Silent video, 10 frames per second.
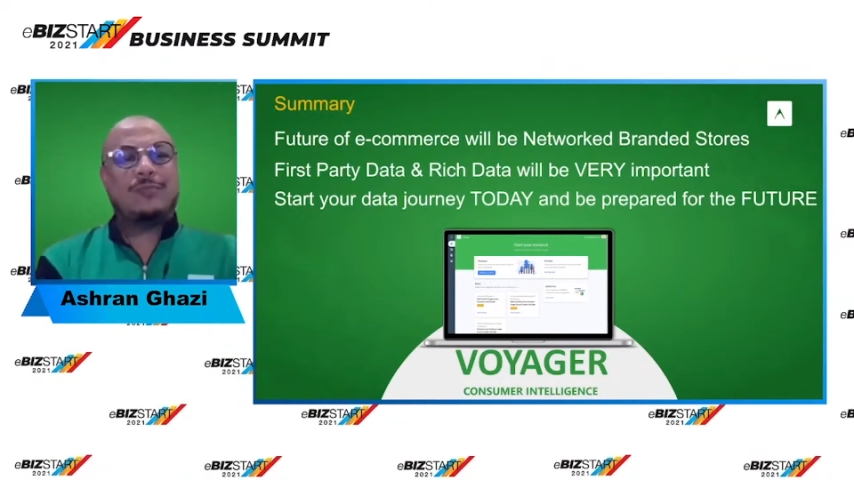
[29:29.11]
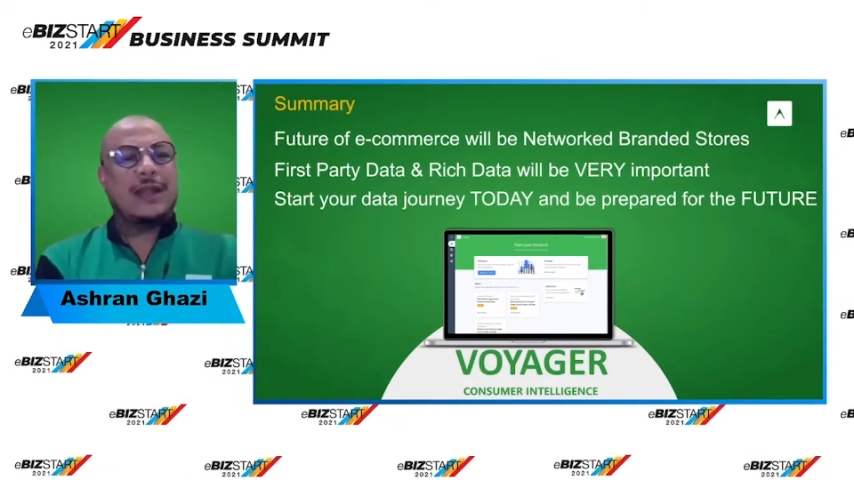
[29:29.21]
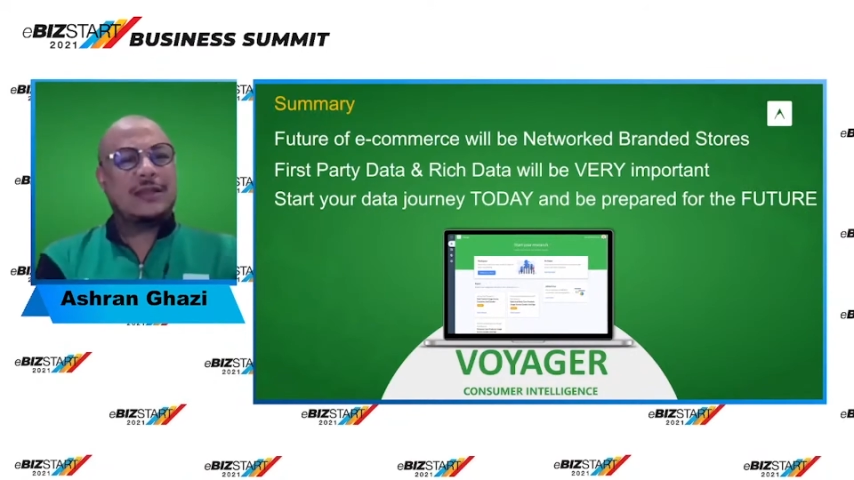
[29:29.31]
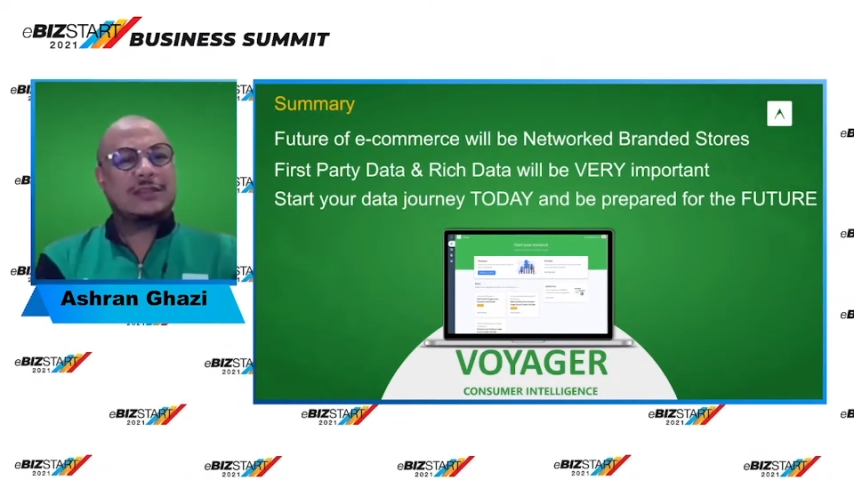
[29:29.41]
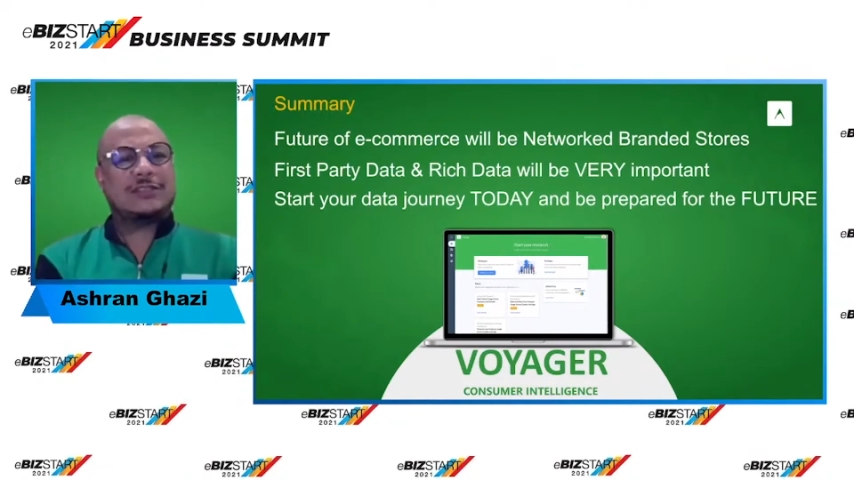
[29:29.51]

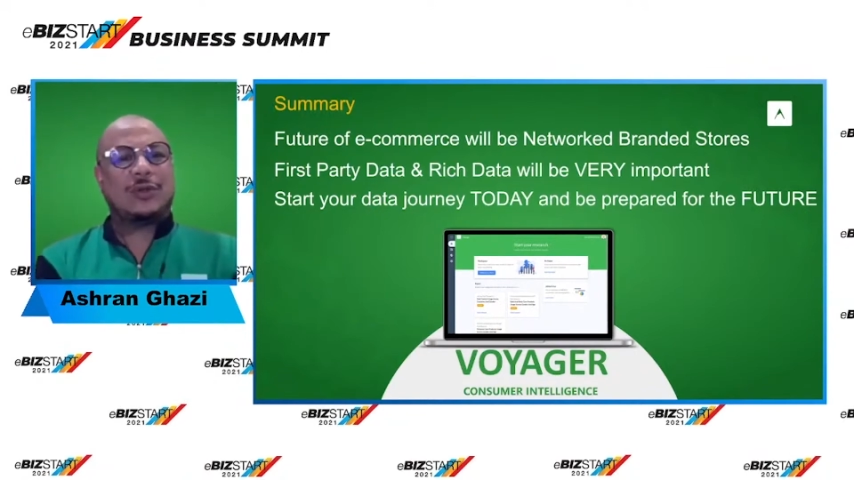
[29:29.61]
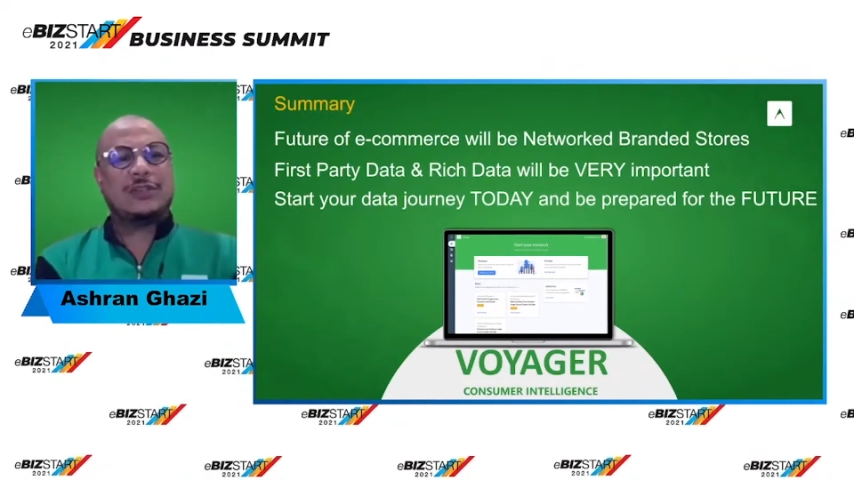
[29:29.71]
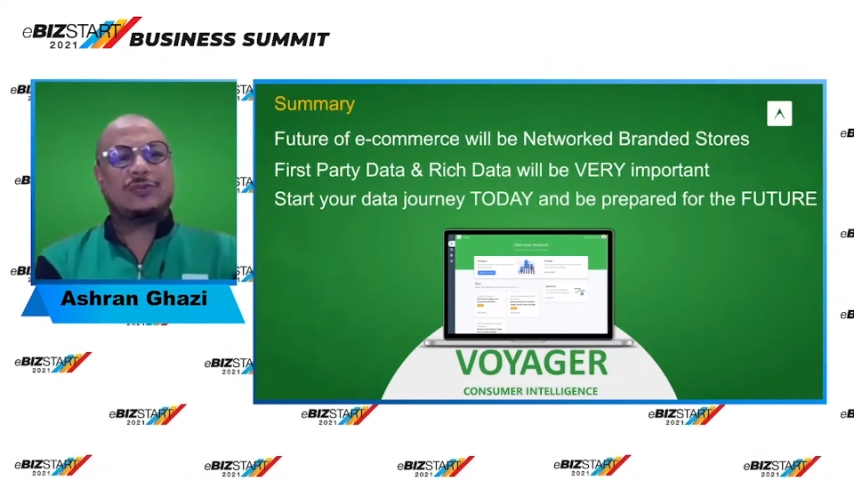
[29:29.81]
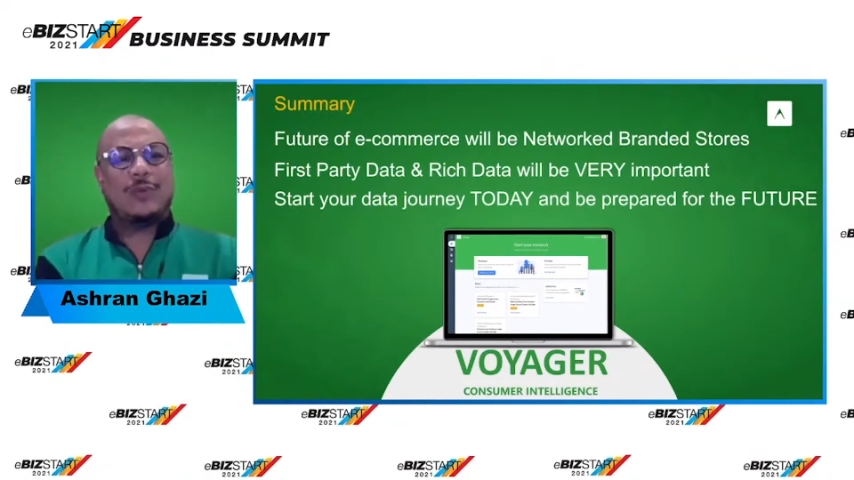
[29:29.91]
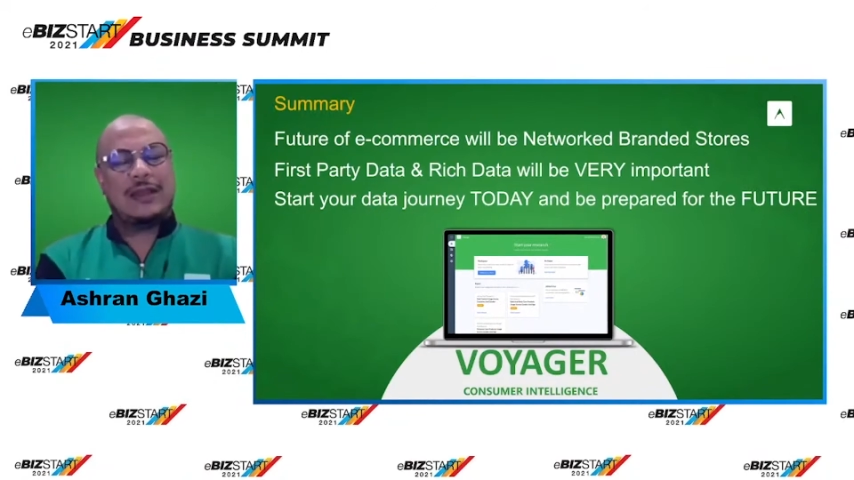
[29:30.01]
branded
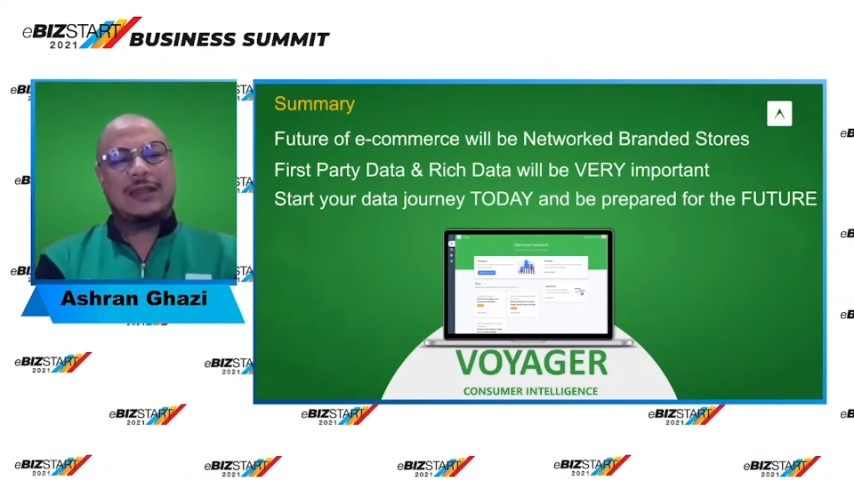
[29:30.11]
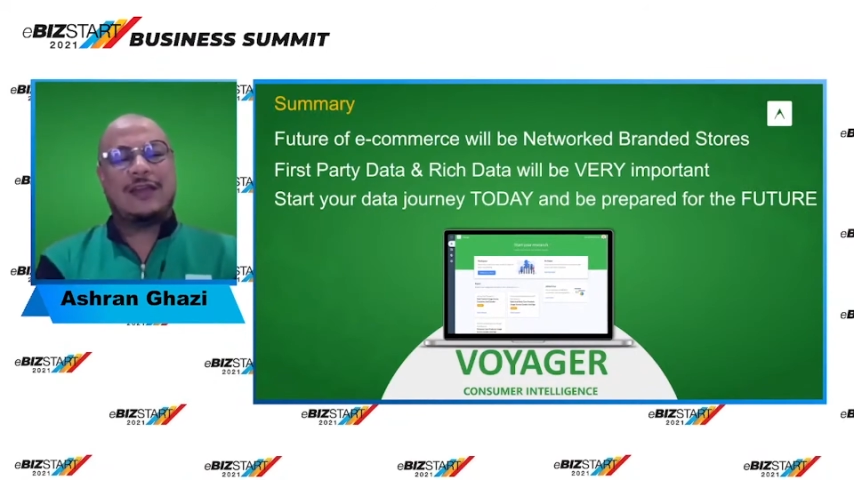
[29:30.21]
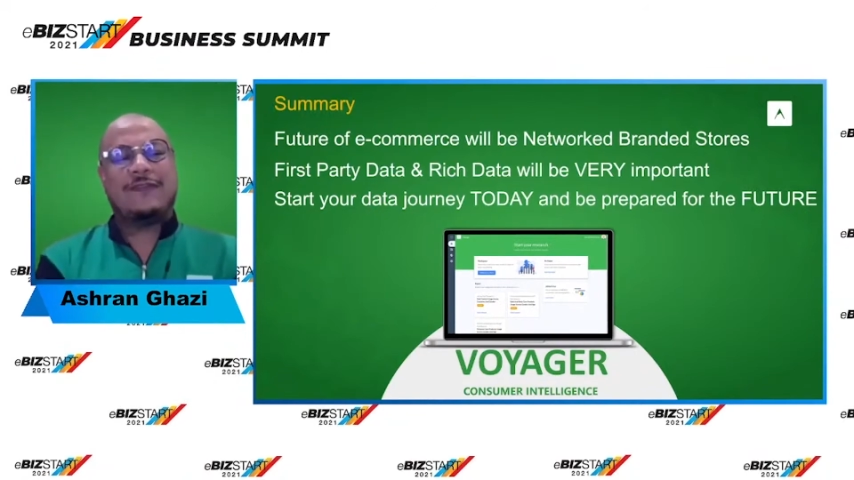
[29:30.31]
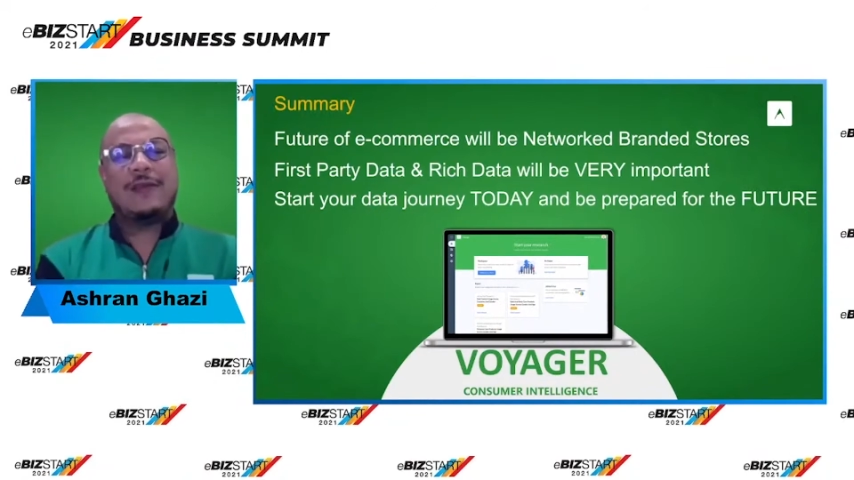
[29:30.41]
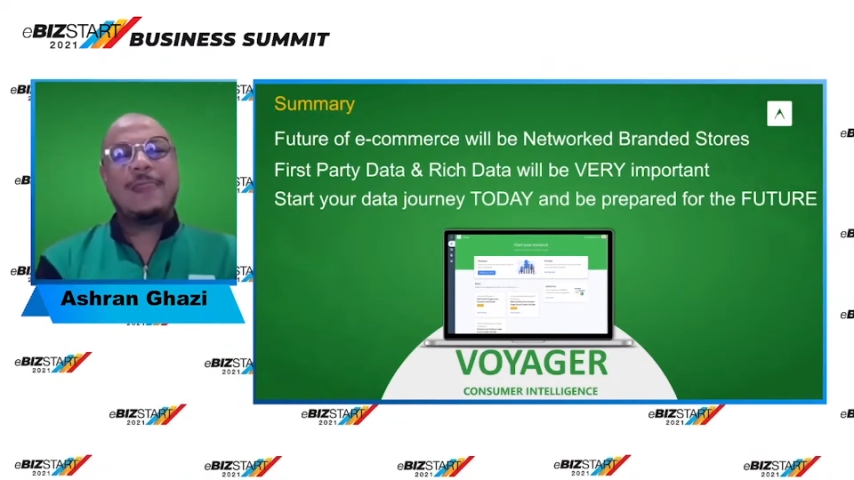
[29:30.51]
stores well enough,